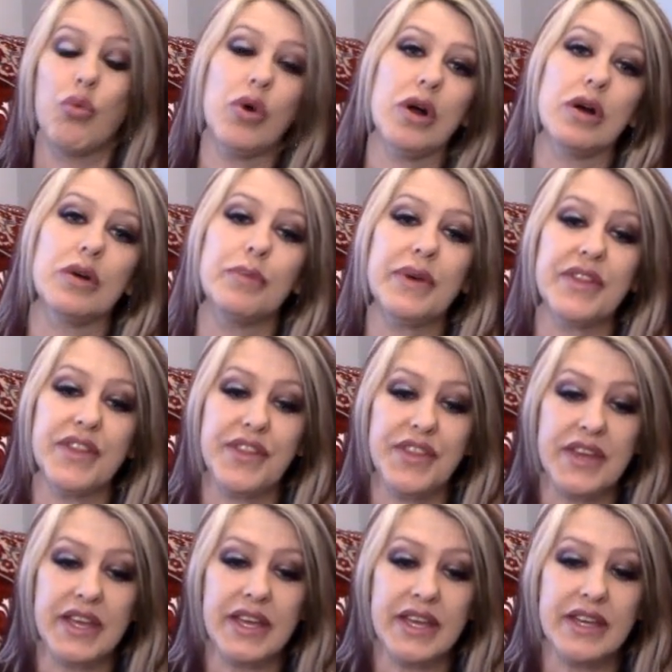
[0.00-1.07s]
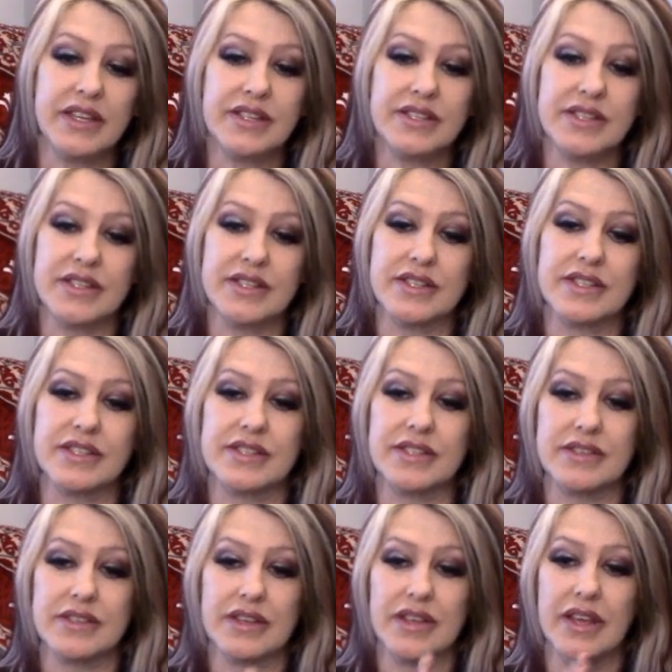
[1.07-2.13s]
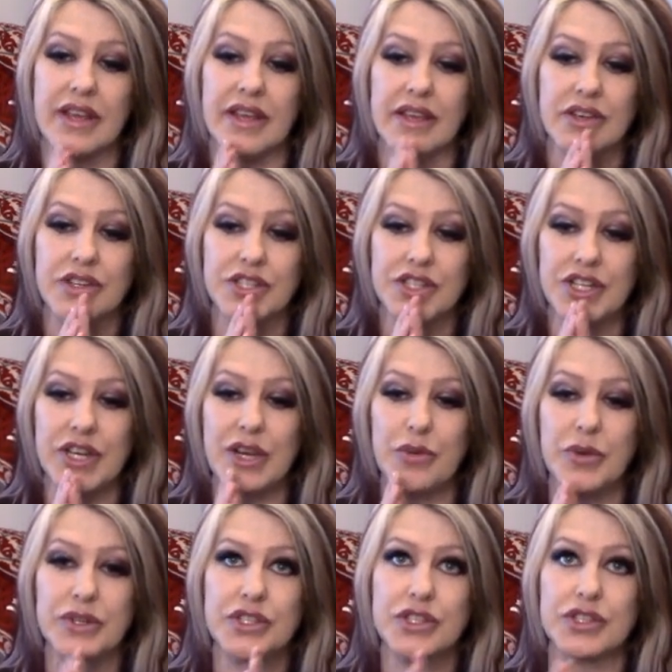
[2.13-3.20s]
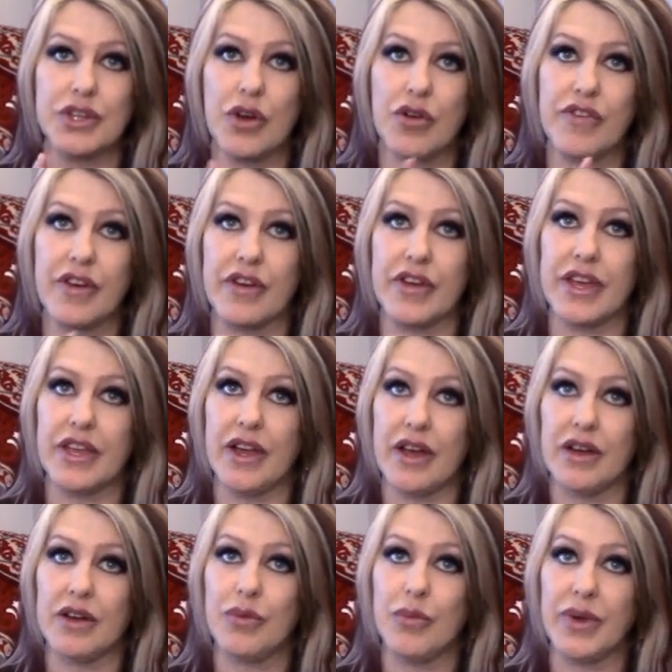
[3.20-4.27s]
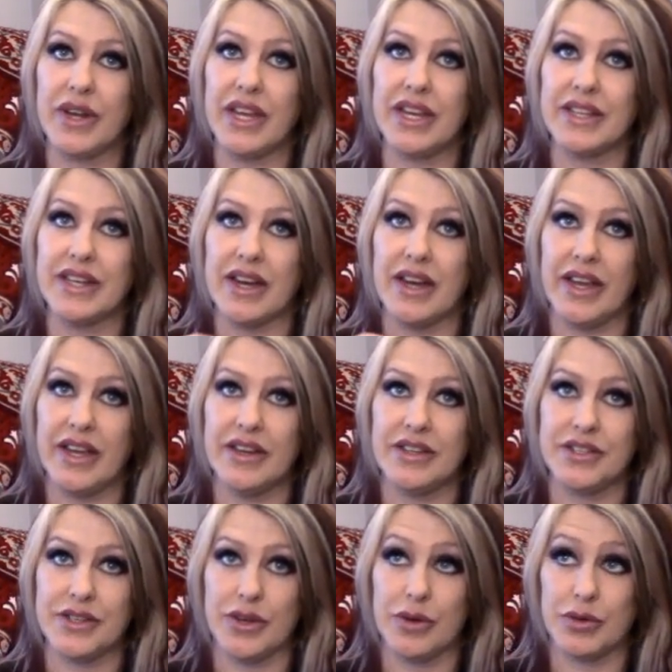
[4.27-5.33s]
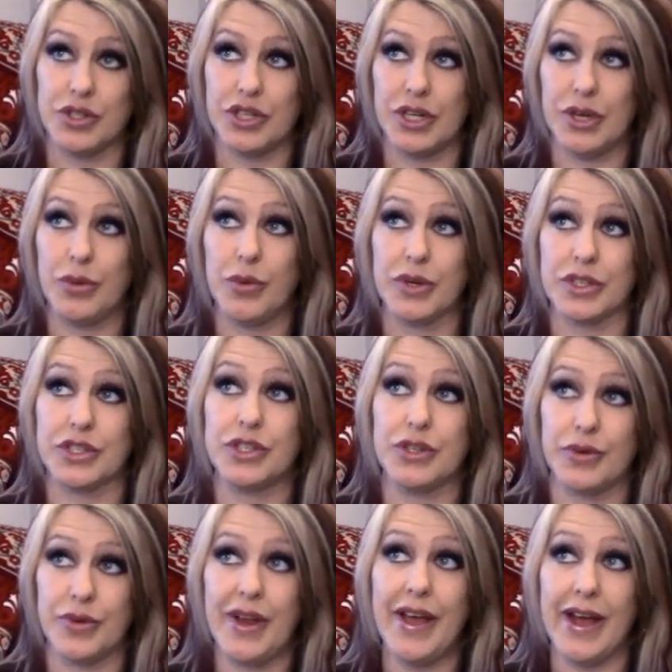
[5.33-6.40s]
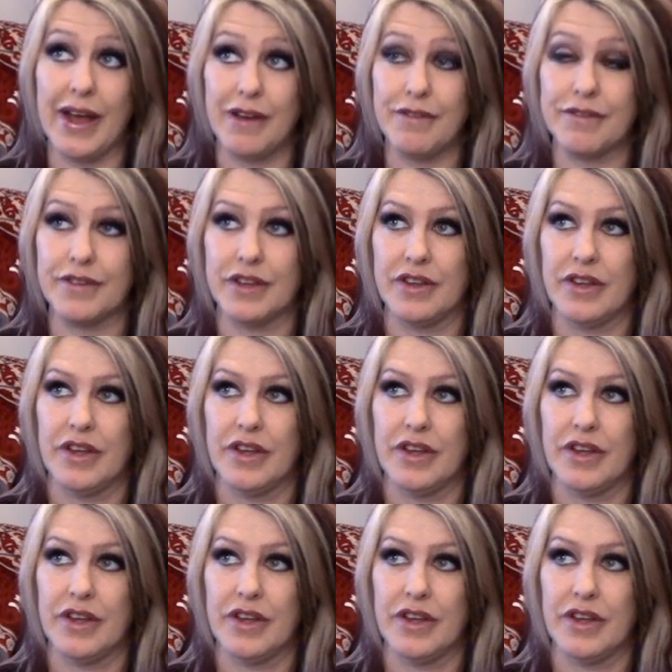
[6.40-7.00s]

well, but the thing she was so very young when he died. So she was 2.5.